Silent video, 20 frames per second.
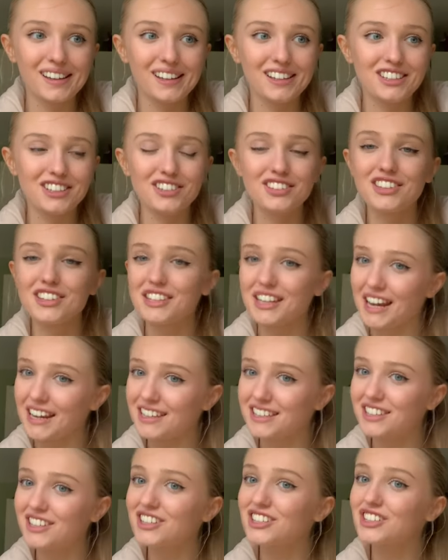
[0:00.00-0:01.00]
do the
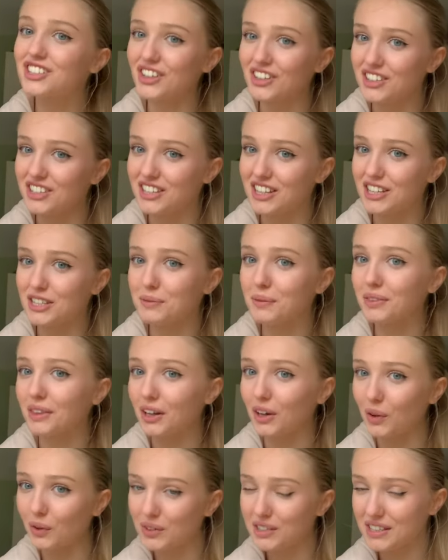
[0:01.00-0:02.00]
taste justice with the
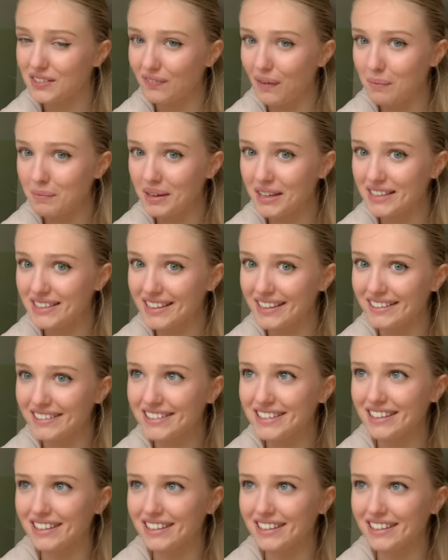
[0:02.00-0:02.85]
looks, if that makes sense.